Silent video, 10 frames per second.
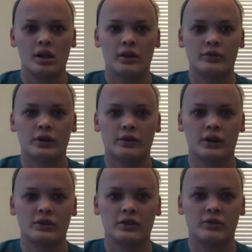For
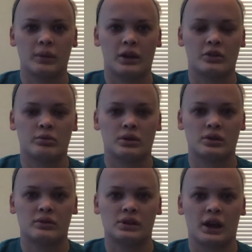effective management
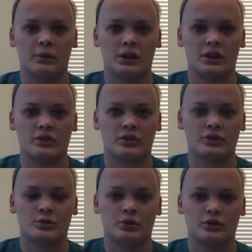of diabetes in
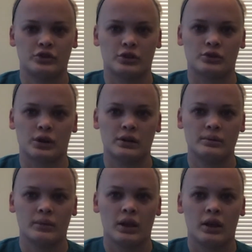school children,